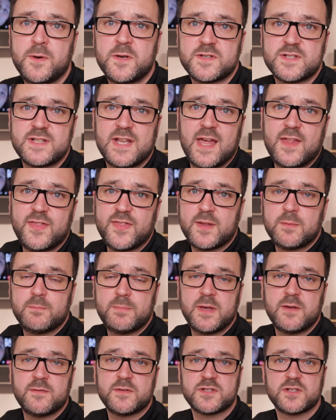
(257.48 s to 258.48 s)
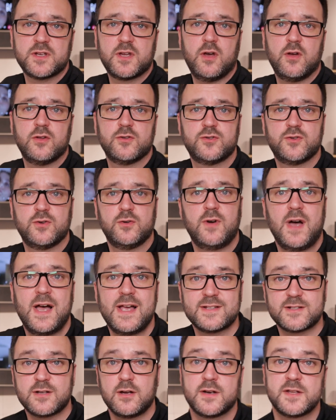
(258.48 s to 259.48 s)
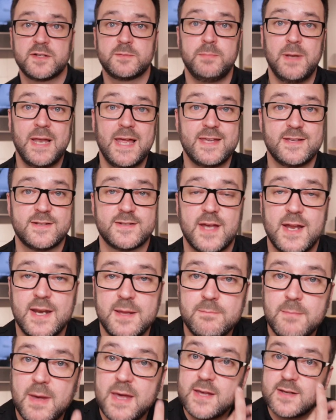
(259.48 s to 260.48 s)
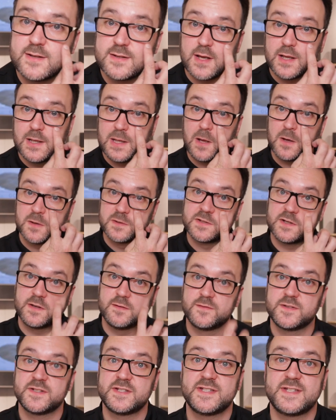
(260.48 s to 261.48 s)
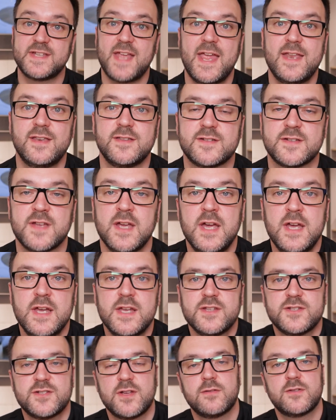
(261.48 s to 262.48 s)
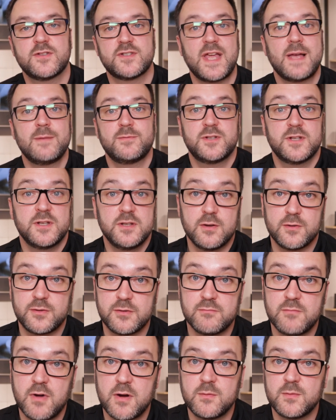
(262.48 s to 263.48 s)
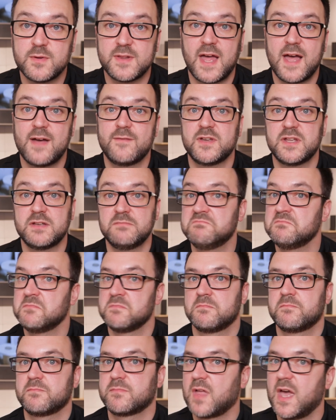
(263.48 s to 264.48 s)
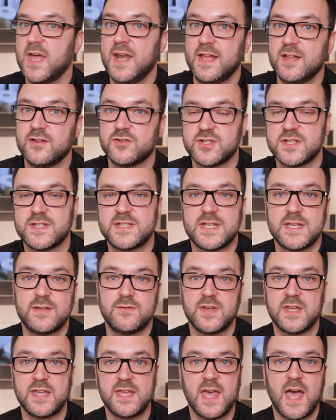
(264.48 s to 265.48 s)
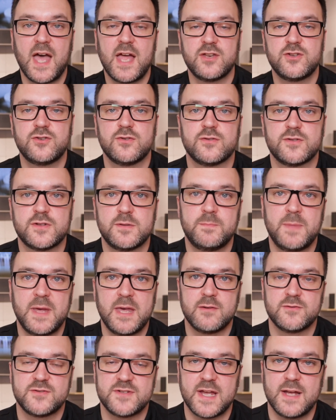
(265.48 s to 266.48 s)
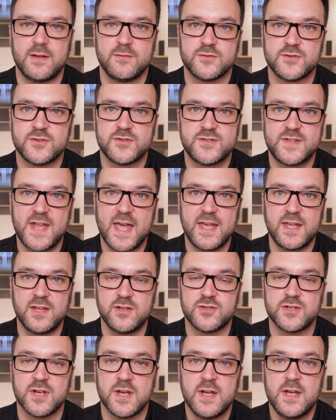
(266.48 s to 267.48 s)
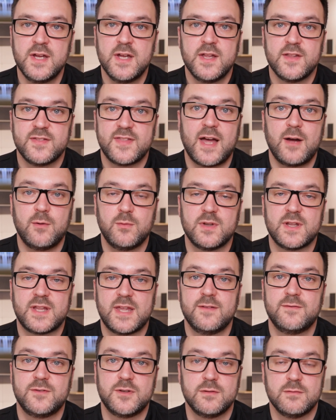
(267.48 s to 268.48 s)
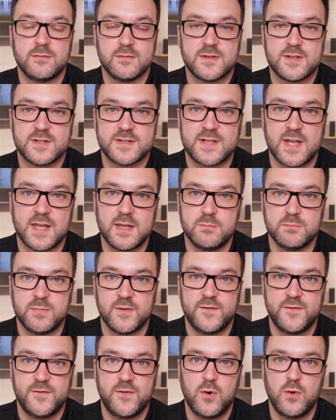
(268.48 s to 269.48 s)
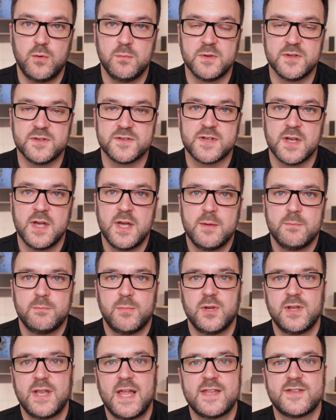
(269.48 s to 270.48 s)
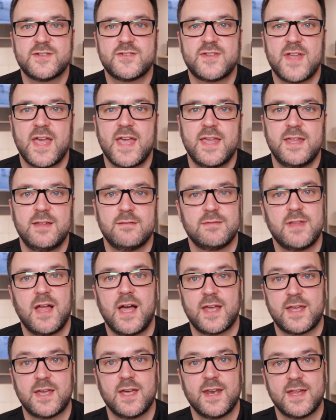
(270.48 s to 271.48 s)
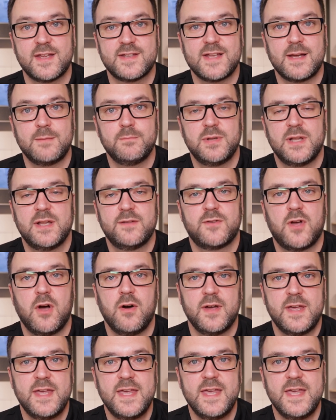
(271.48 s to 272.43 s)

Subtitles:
personally, I think Beovision Contour has got its place and it makes a lot of sense. So there's absolutely nothing wrong with having an LG TV and just the Beosound Stage. That will give you the same performance. But let's say, like an example I've got